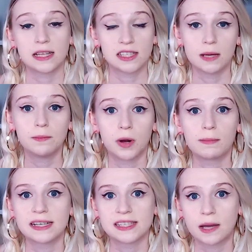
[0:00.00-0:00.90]
some point,
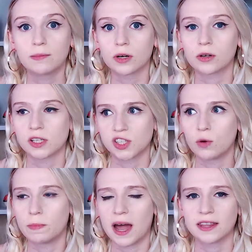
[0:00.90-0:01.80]
my sunburn got so
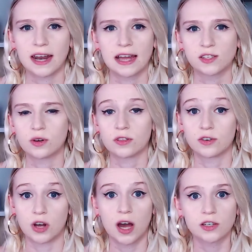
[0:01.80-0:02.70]
bad that I had to go to the
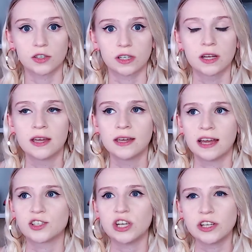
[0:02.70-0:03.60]
doctor,
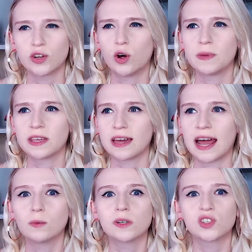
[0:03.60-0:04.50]
and she told me that
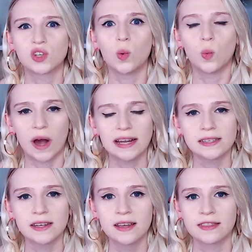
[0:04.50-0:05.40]
I was so
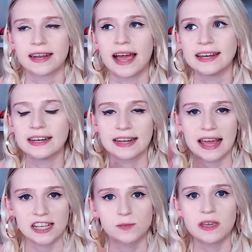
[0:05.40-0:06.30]
white that I needed
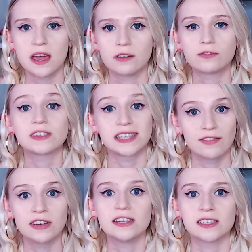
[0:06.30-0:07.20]
SPF
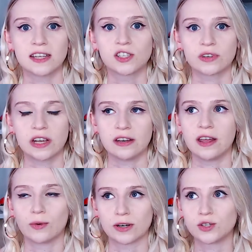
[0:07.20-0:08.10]
70 sunscreen
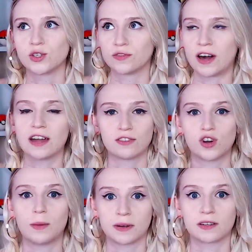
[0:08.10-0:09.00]
in order to survive the
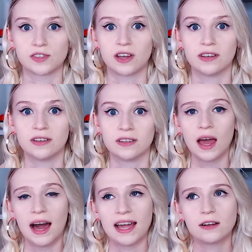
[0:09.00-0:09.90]
tropical sun.
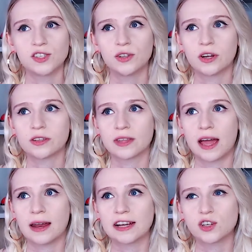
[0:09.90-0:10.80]
I also learned
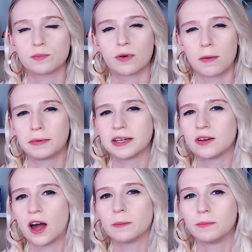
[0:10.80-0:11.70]
that I should probably
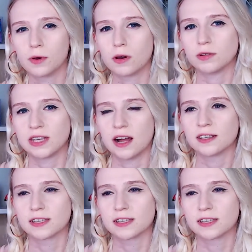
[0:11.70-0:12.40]
not book hotels that